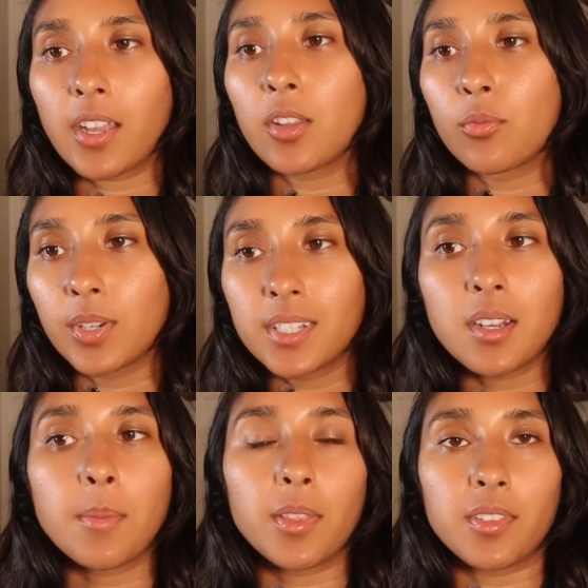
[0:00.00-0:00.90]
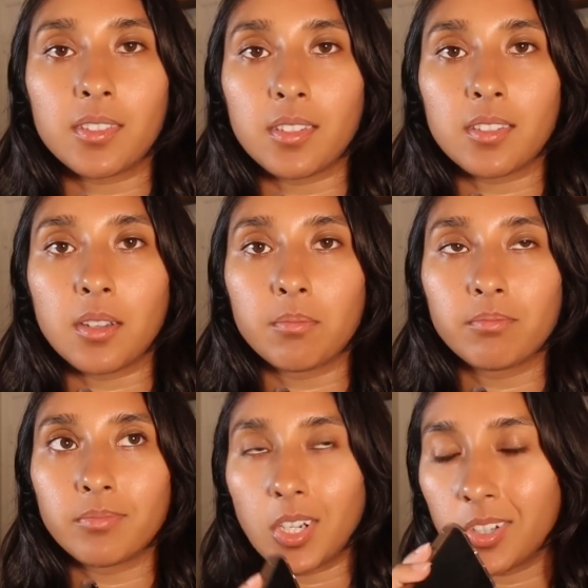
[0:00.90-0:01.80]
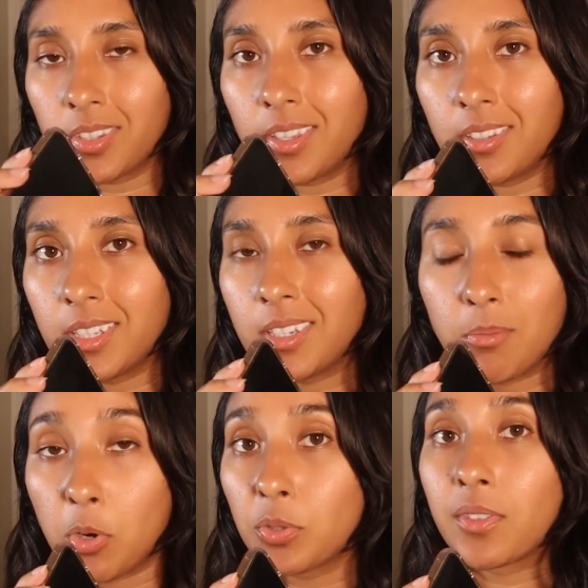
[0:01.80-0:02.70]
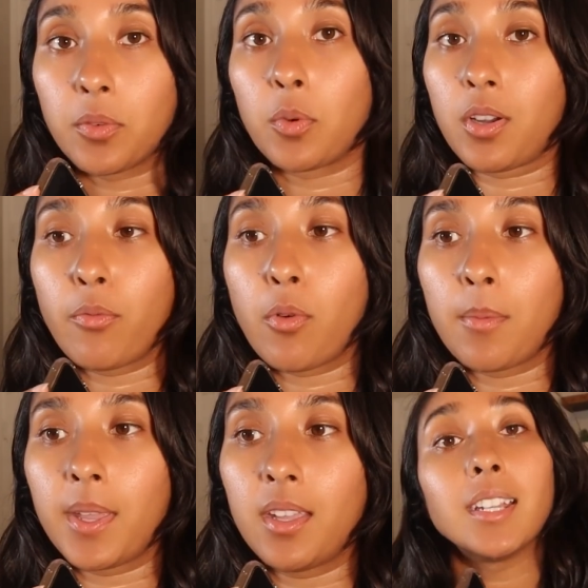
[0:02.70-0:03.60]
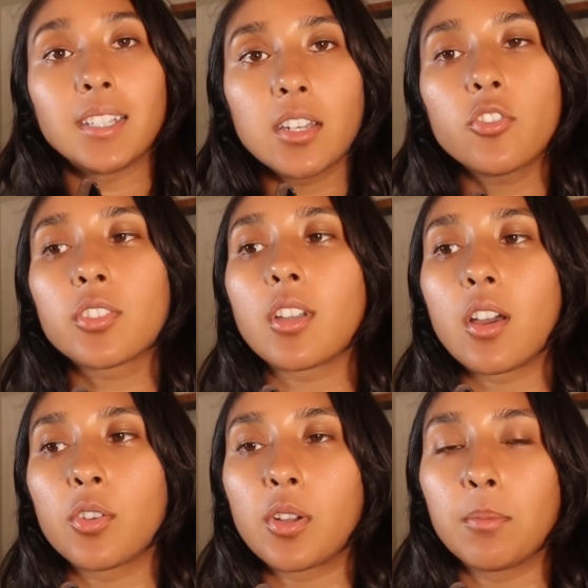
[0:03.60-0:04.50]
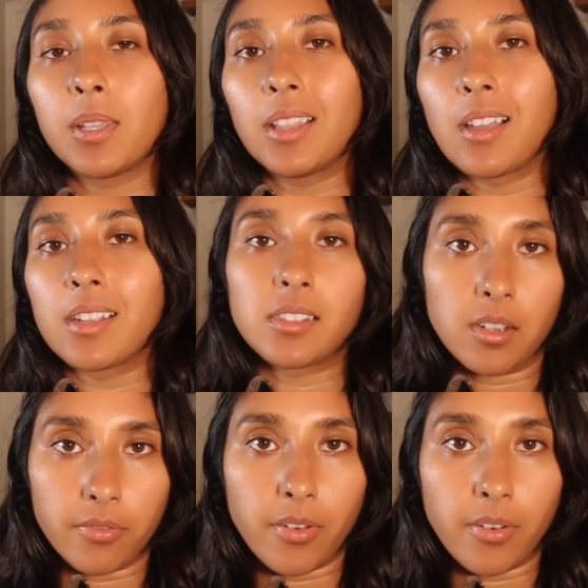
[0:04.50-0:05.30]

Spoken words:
that could reason about the system. Honestly, it did most of the work for me, and it didn't just auto-complete lines in a